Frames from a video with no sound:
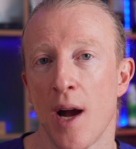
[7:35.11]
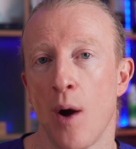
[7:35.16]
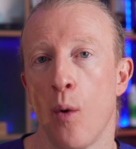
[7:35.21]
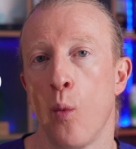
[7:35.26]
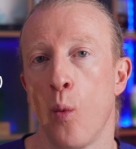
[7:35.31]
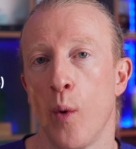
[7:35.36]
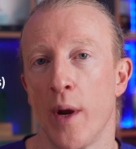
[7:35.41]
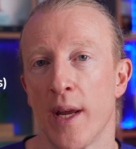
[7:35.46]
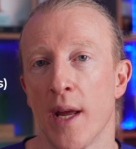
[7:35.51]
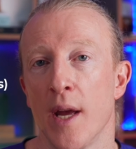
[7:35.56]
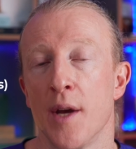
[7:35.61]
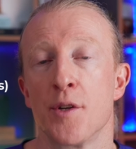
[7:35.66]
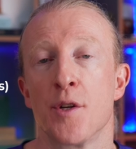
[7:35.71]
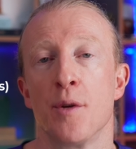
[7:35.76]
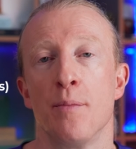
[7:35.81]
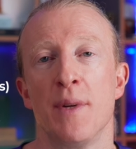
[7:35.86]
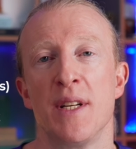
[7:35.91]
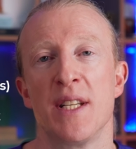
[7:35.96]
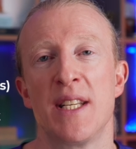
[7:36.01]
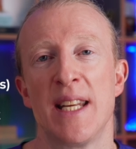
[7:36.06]
a week
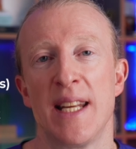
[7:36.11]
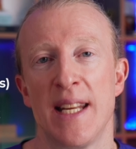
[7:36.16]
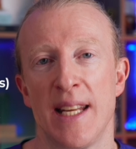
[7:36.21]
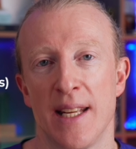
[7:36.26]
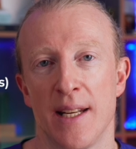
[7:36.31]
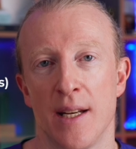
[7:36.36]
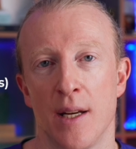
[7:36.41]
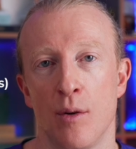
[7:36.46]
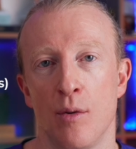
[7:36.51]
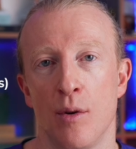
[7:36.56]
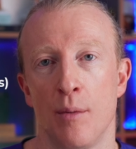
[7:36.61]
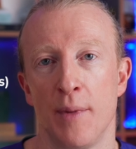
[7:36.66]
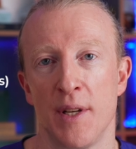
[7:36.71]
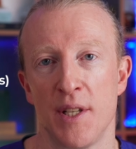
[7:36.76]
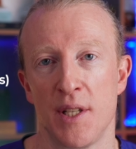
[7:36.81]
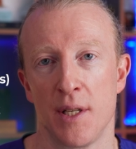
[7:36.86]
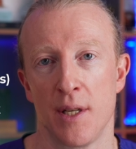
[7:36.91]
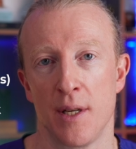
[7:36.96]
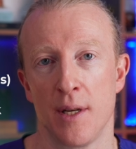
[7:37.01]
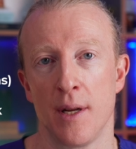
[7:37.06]
to maintain
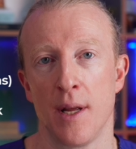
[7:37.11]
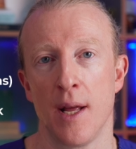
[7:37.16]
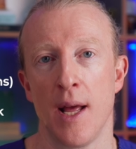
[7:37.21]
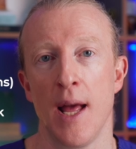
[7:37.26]
remission.